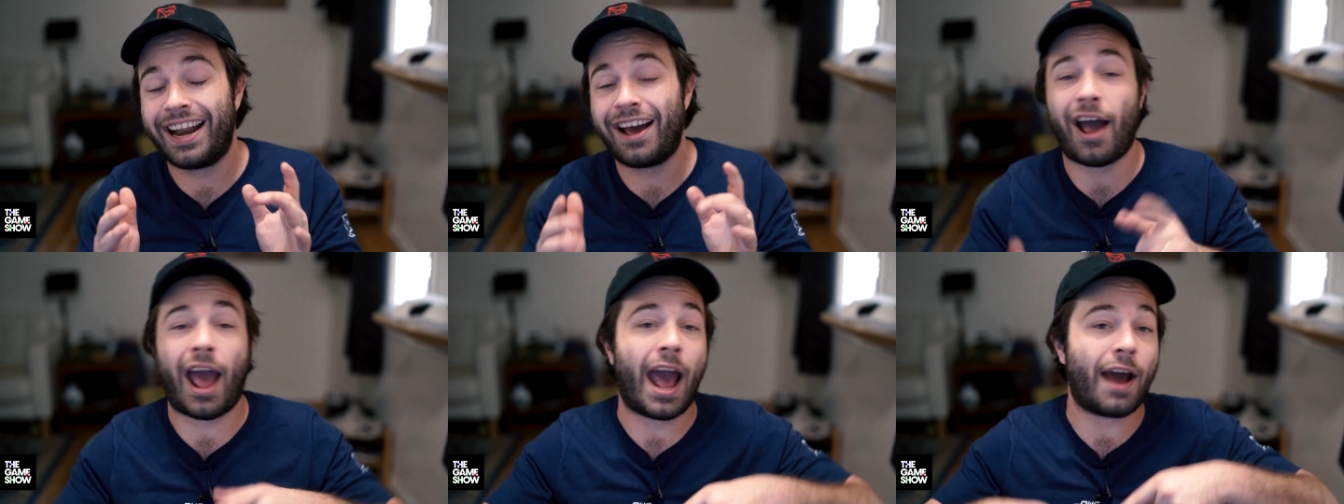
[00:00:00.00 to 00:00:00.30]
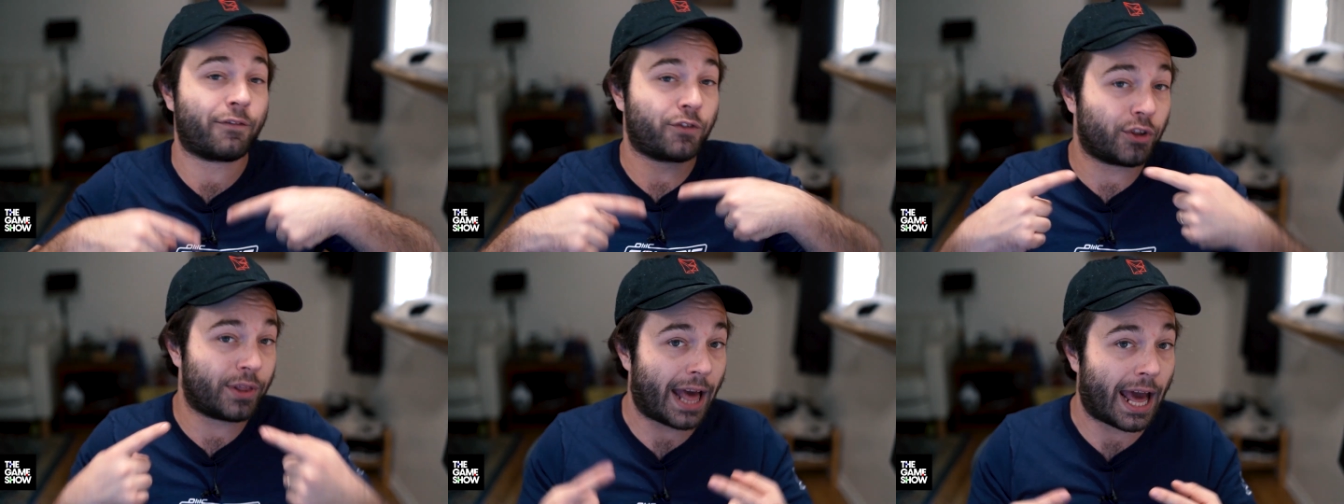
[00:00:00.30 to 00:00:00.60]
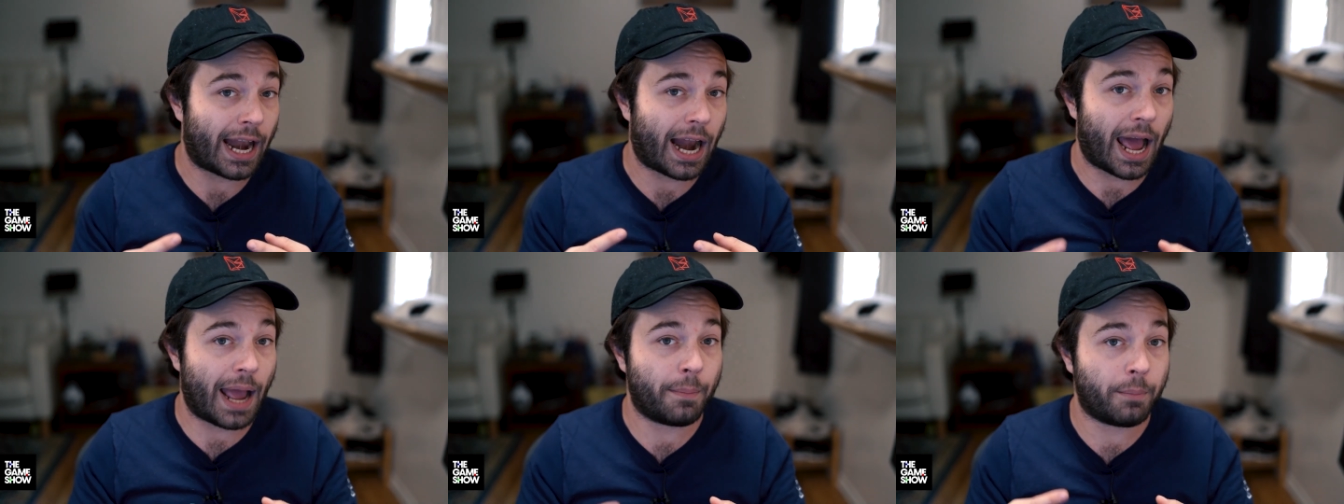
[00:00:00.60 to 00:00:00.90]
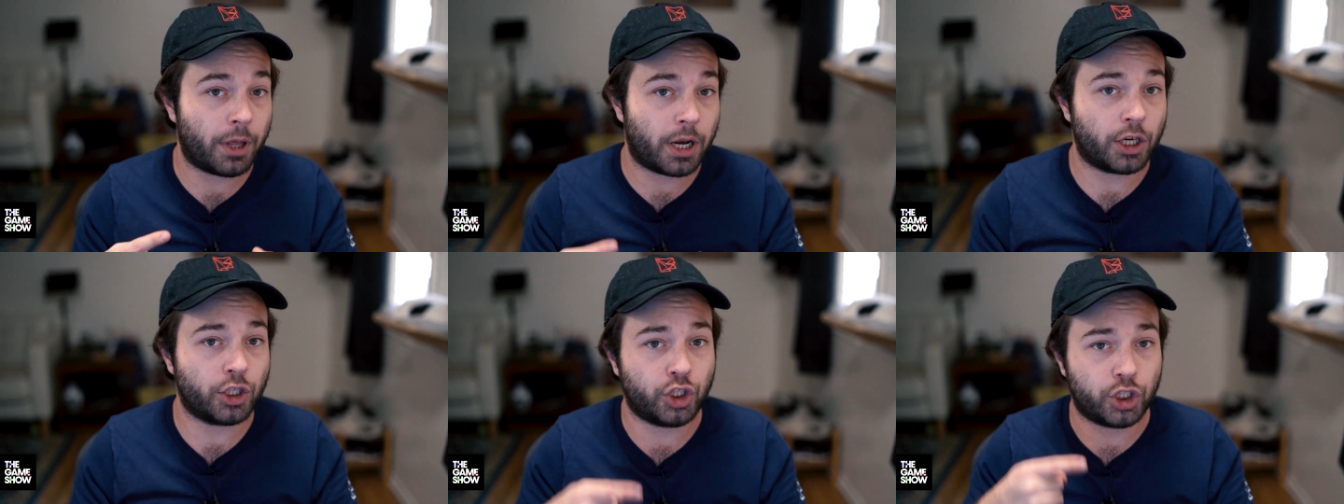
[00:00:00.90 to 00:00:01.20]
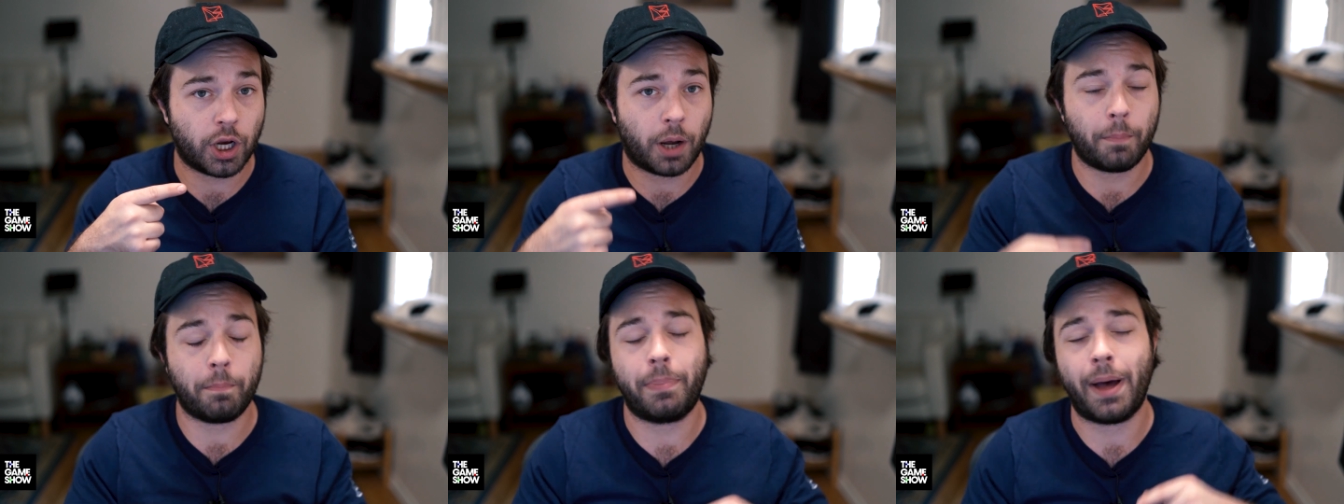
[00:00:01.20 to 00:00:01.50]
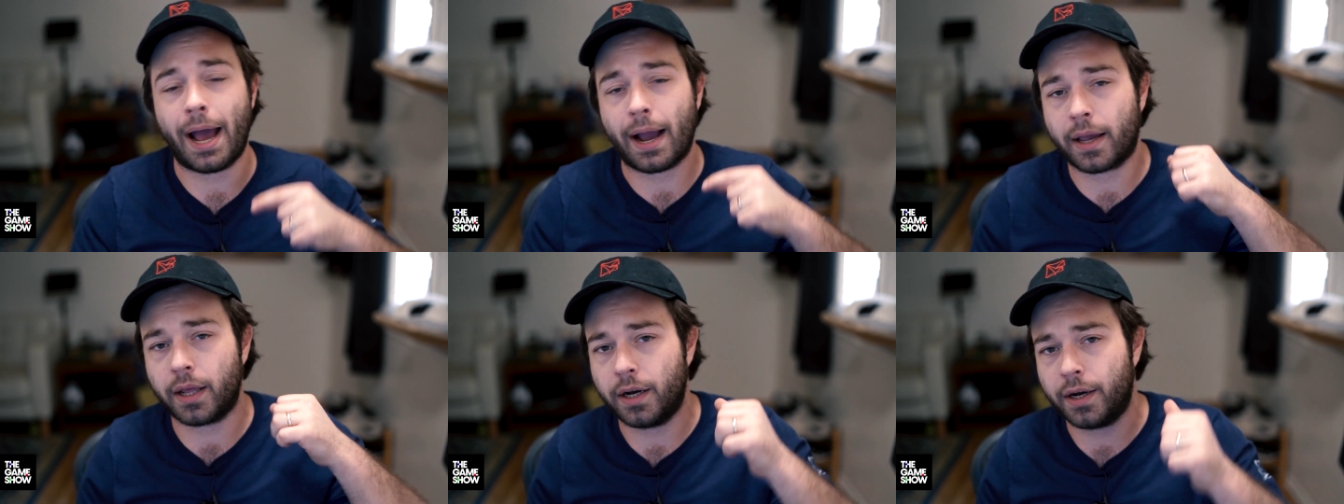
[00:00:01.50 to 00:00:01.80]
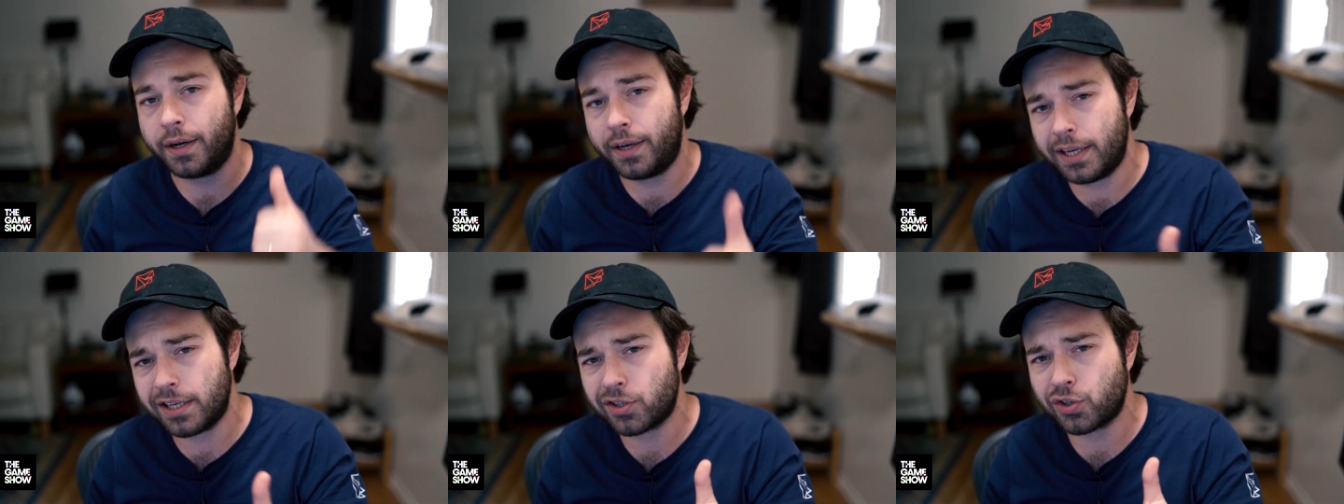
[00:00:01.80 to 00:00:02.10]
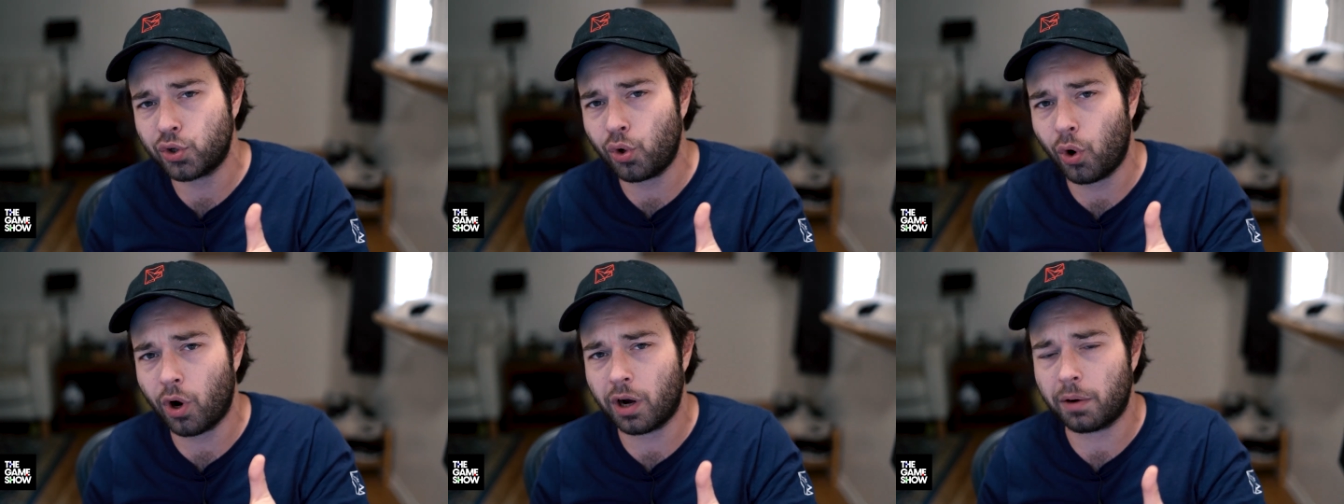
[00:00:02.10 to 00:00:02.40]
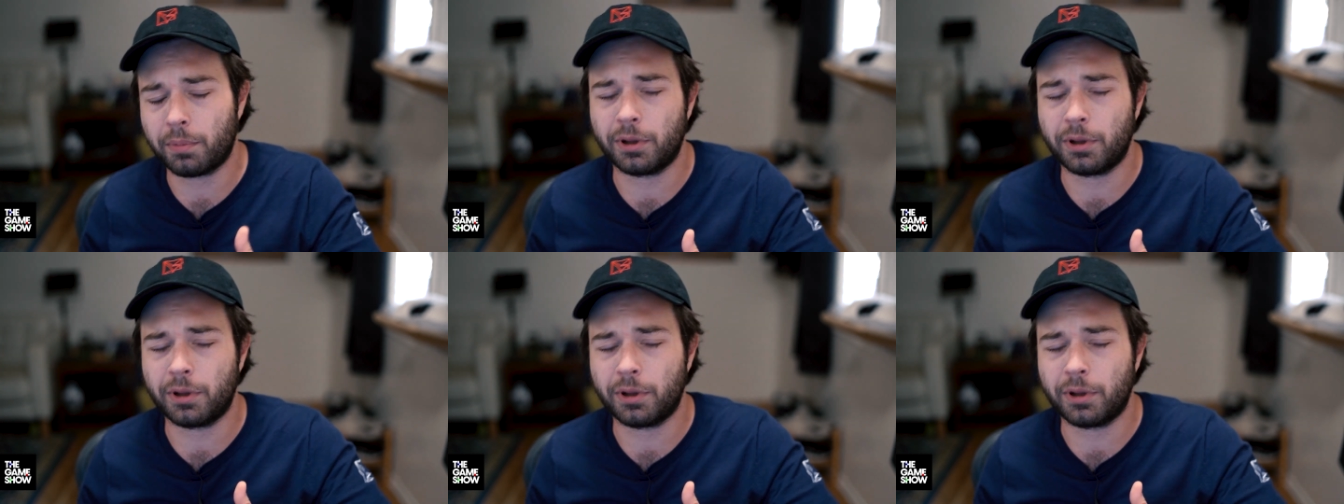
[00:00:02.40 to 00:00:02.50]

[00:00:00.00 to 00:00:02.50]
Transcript: Now after that, I'm gonna jump back into Discord.